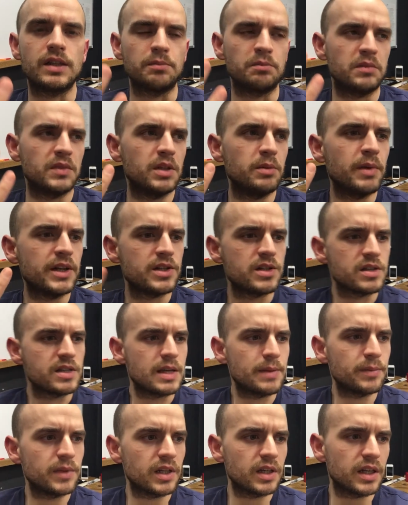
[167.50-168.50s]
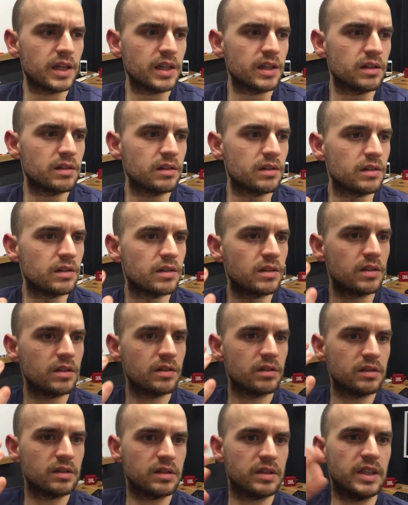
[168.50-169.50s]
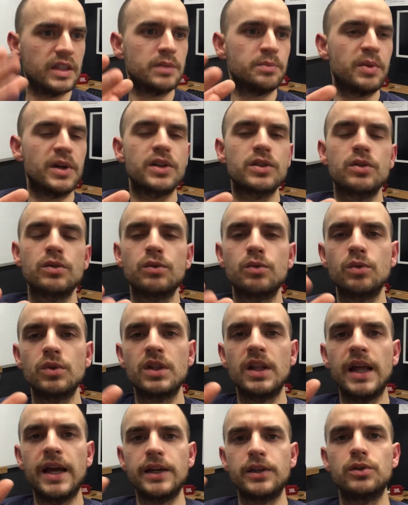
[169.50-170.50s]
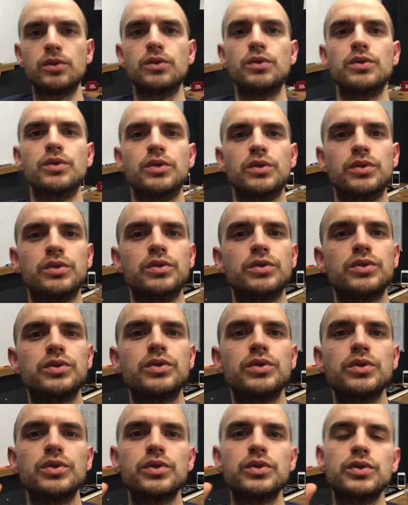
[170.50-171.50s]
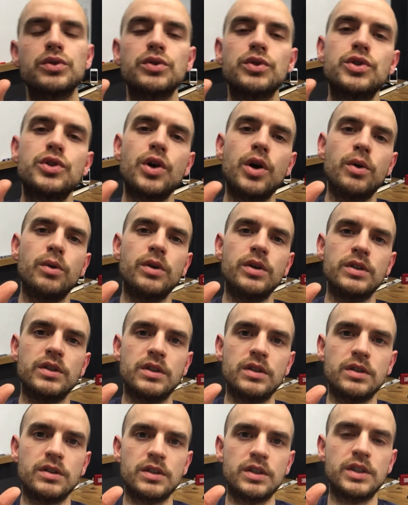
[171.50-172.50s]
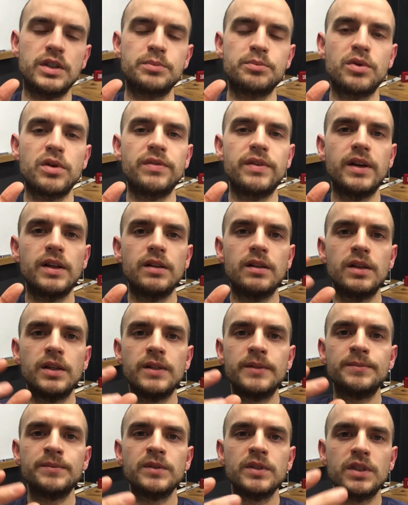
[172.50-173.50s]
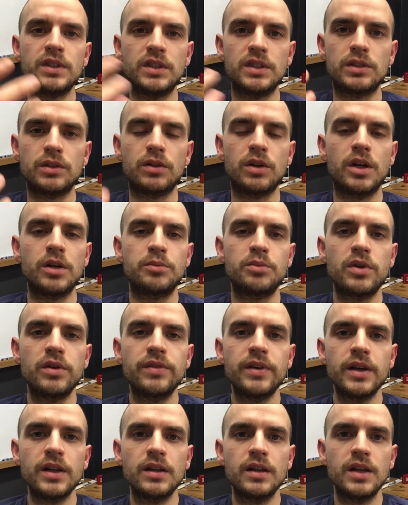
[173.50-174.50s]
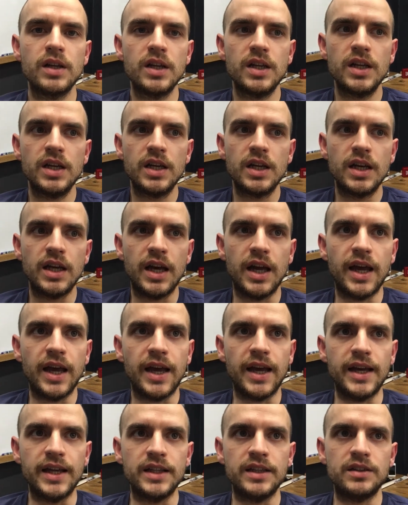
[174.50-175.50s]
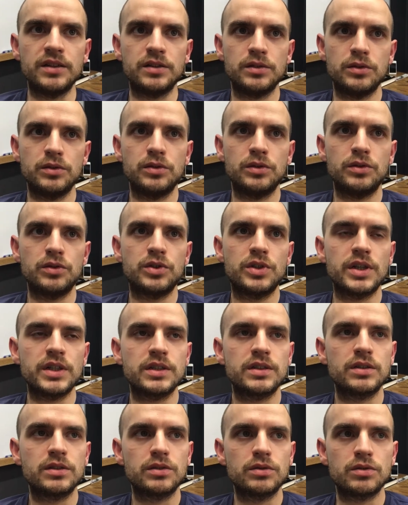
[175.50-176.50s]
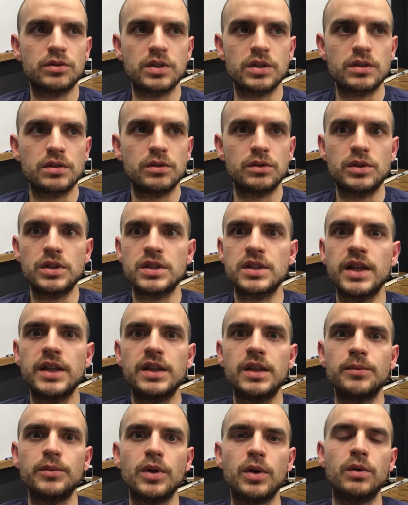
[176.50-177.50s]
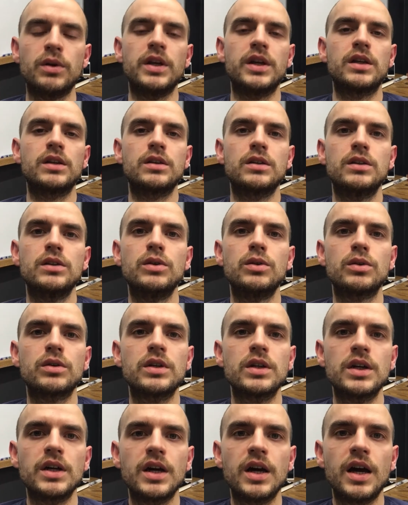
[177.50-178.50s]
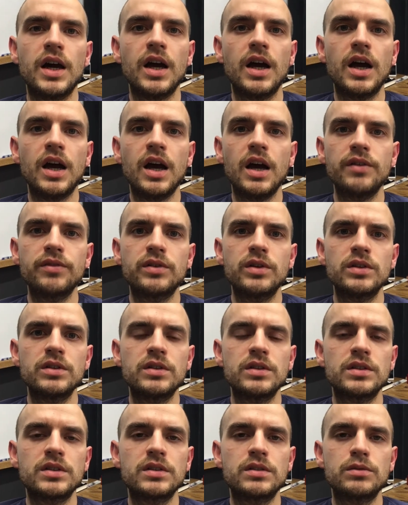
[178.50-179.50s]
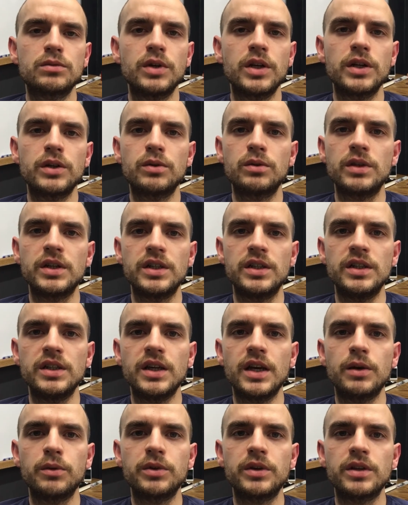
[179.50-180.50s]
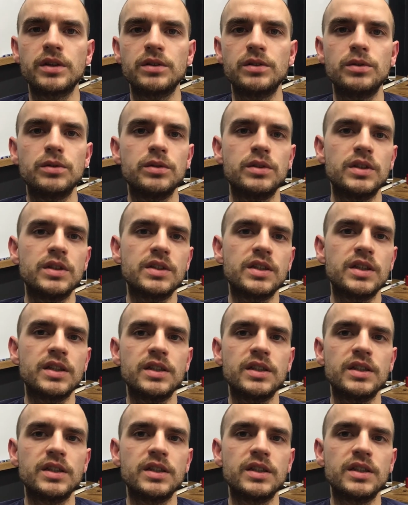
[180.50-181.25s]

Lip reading: Imagine something like this person would like to show on his profile, his or her profile. And you just let them know, like, look, I've got this really cool idea, we can do this and